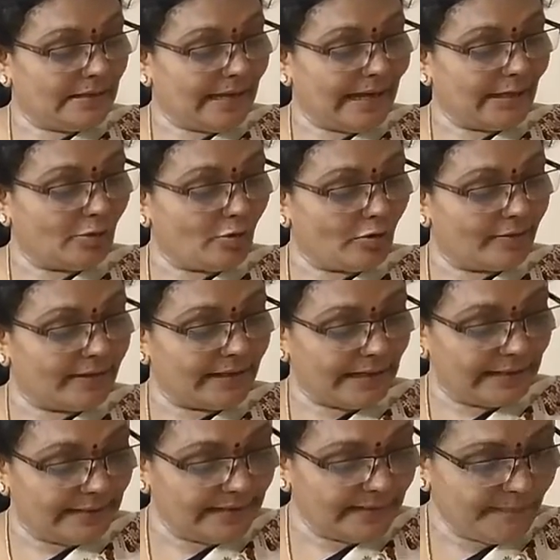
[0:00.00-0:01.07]
Nankowri
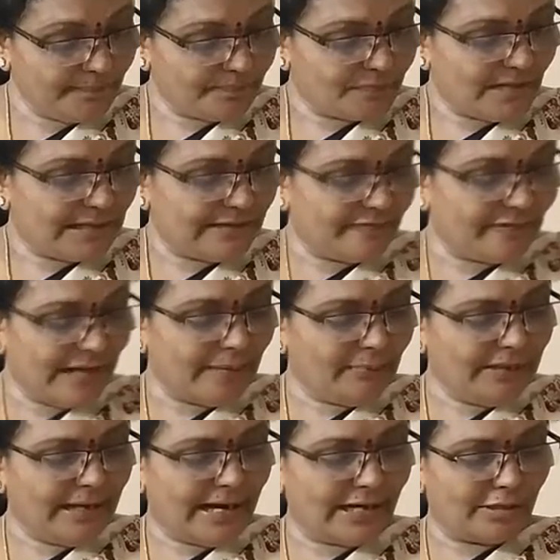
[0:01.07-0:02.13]
Island. The
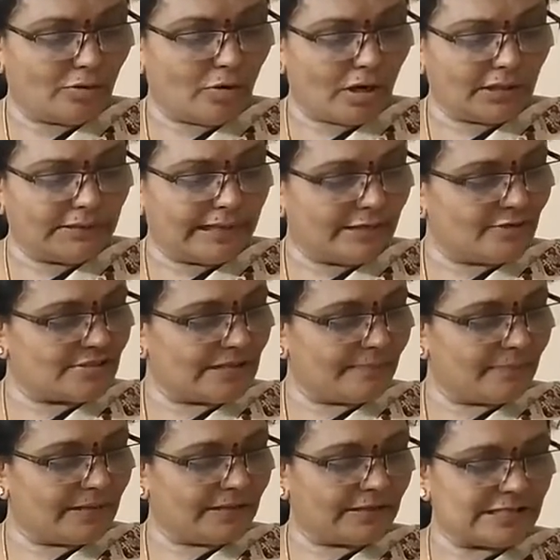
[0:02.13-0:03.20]
family had gone there to
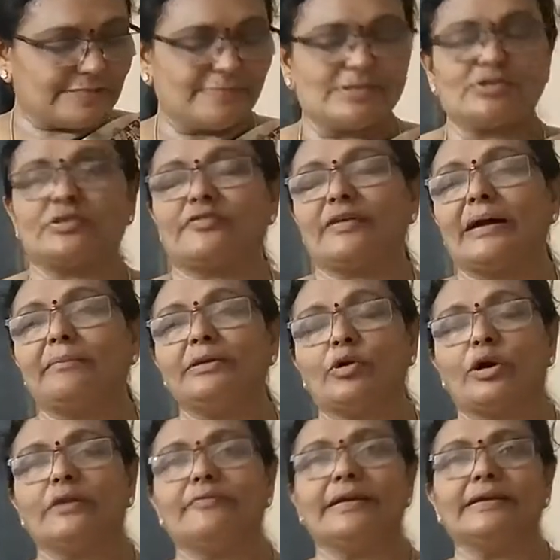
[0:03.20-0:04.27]
celebrate Christmas. The
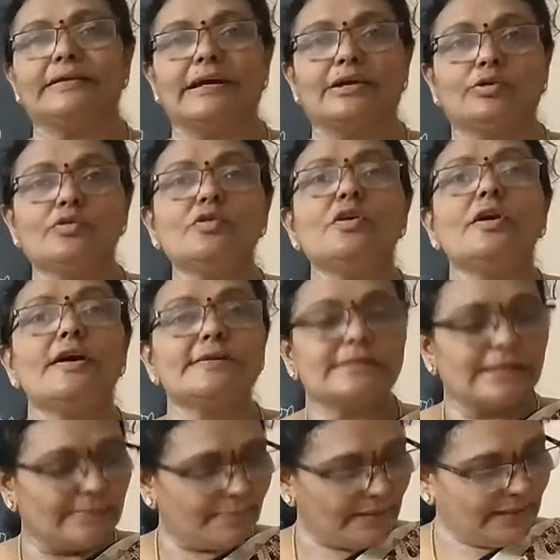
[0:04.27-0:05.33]
family all went there to
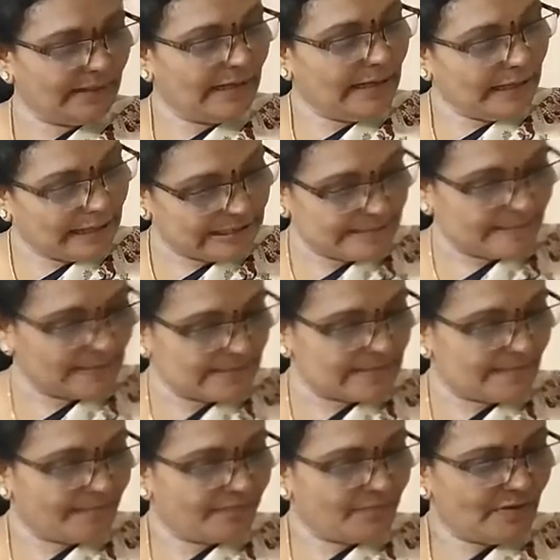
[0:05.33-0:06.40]
celebrate
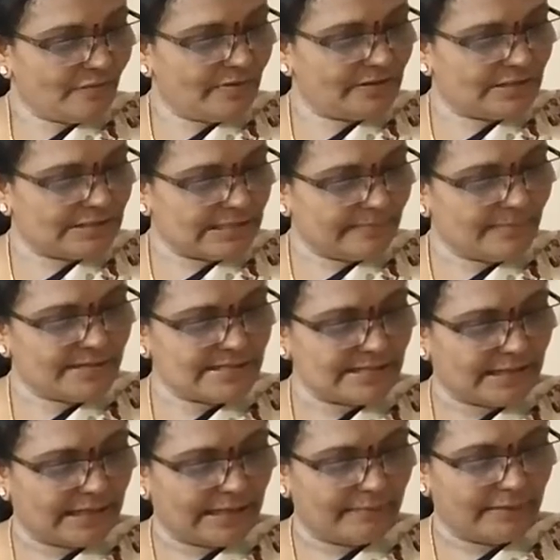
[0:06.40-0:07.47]
Christmas. When the
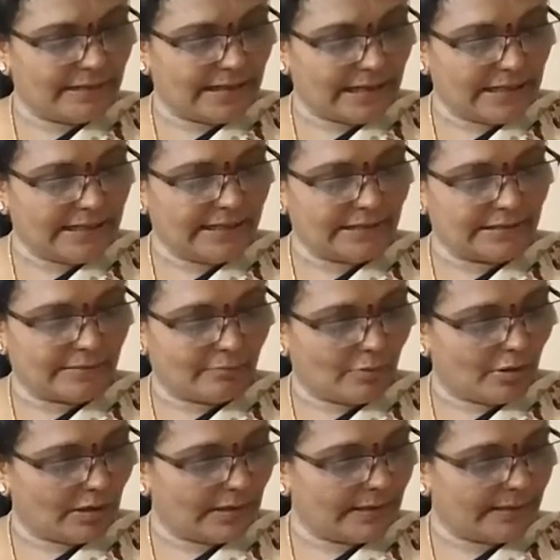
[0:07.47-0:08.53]
tremors came early in the
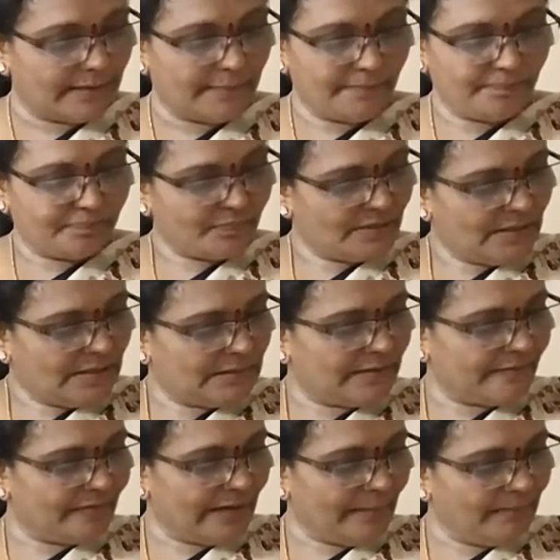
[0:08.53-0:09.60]
morning,
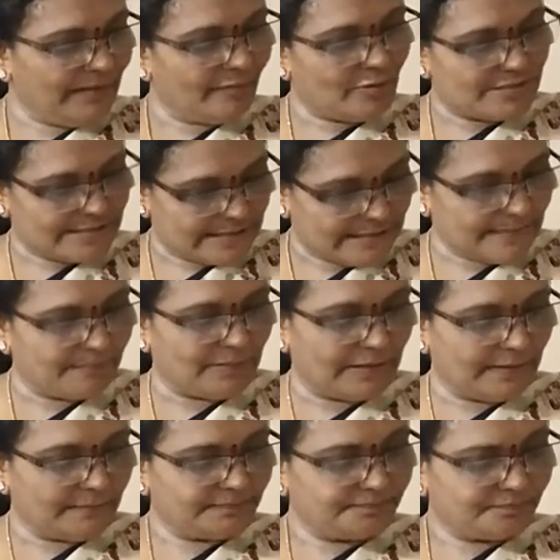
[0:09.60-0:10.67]
the family was
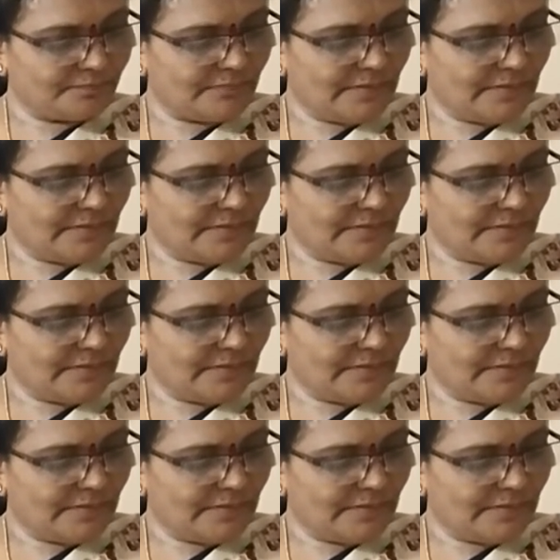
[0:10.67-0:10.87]
sleeping.